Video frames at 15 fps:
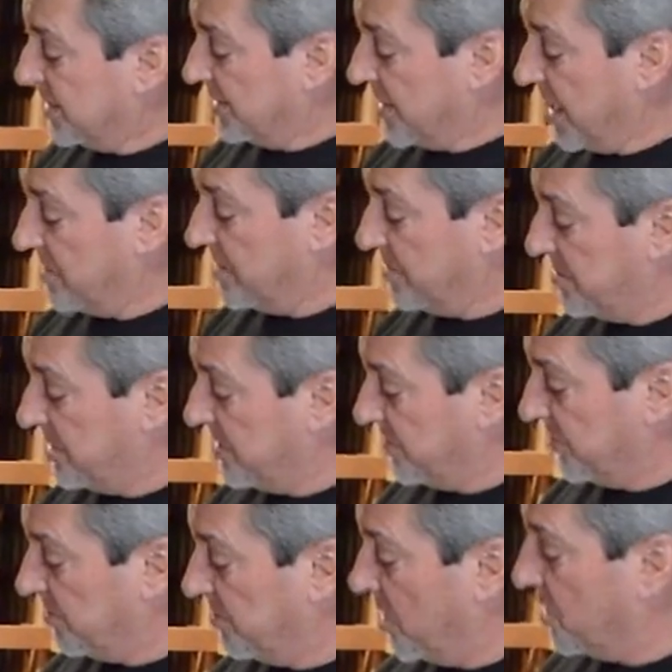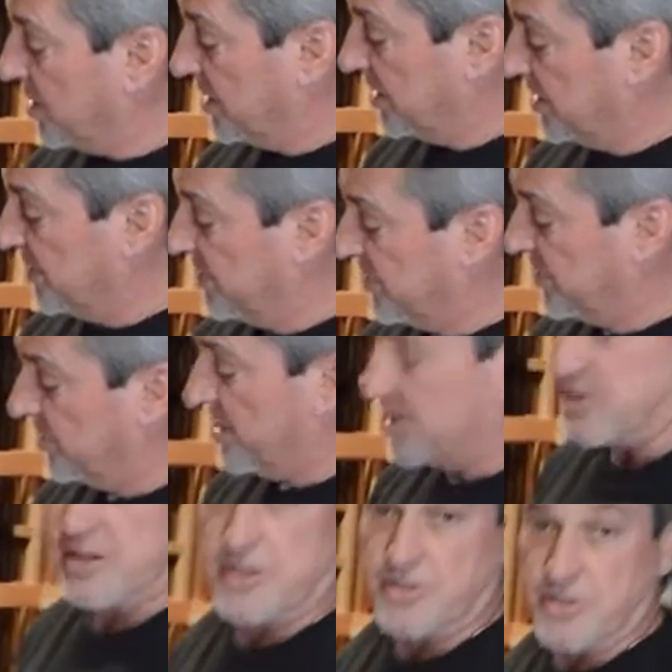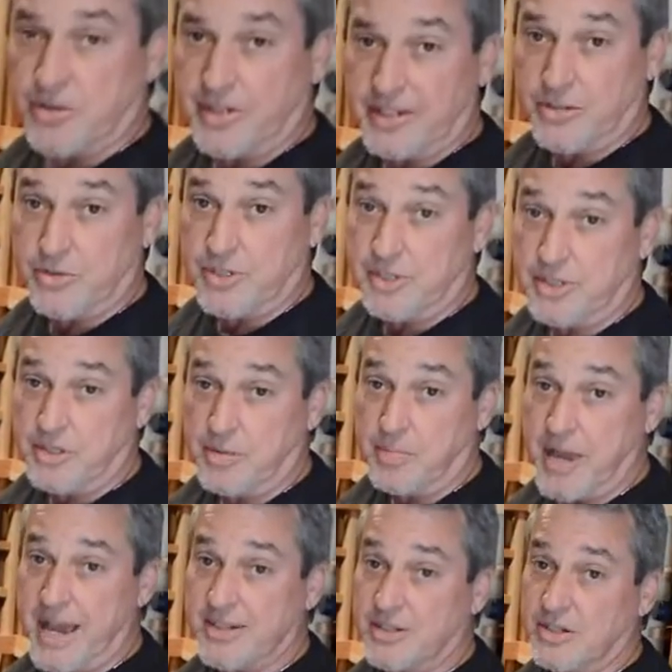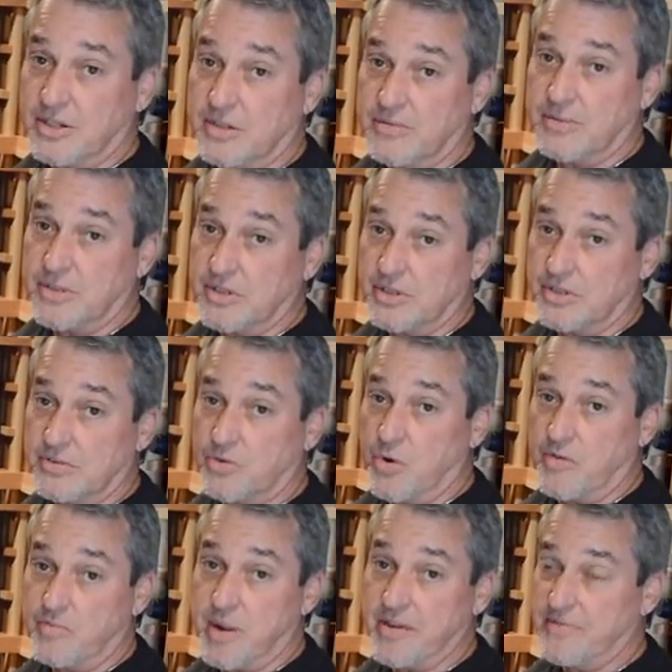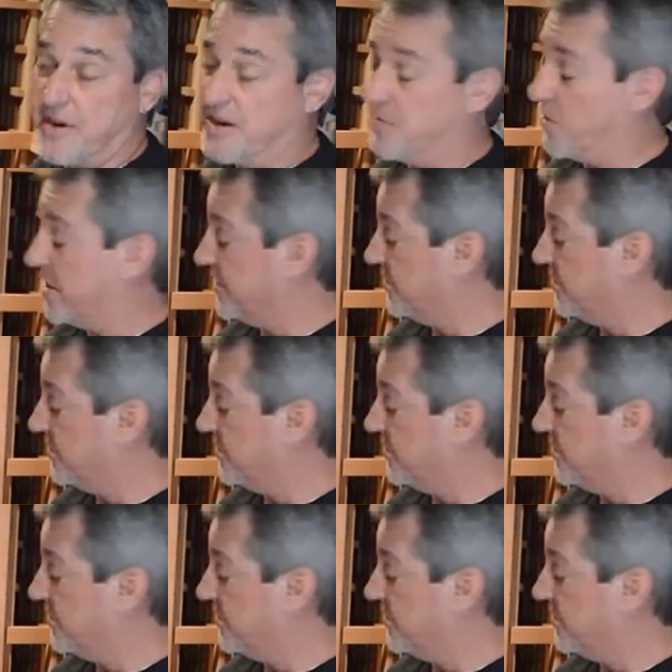diamond bin for bulk configuration and certainly increase the capacity of this 12 by 5 wine